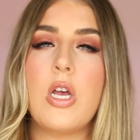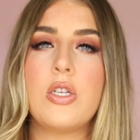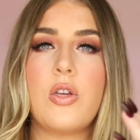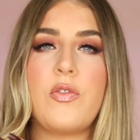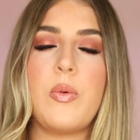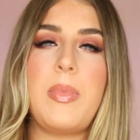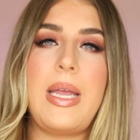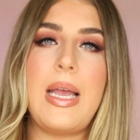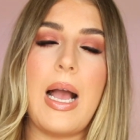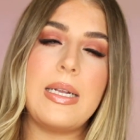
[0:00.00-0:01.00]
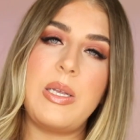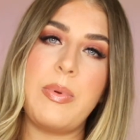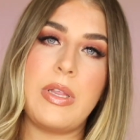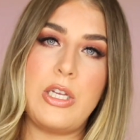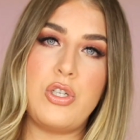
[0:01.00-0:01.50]
So for me, I
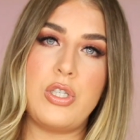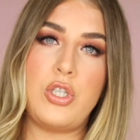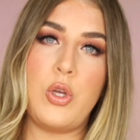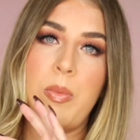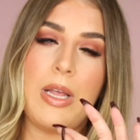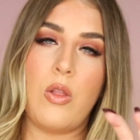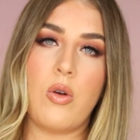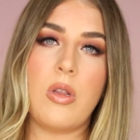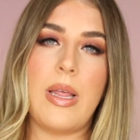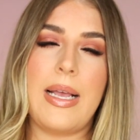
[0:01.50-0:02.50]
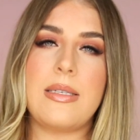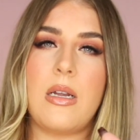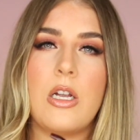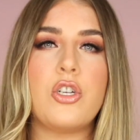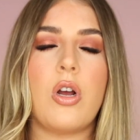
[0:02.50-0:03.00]
typically just do my lower legs and
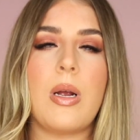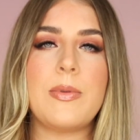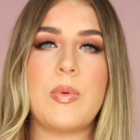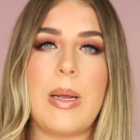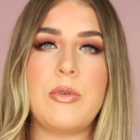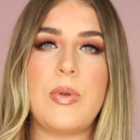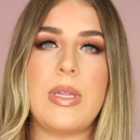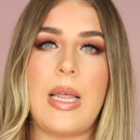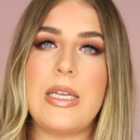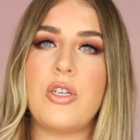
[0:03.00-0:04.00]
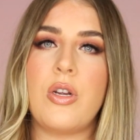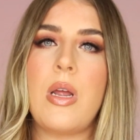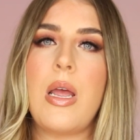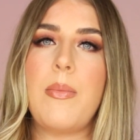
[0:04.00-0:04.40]
underarms when I'm doing laser,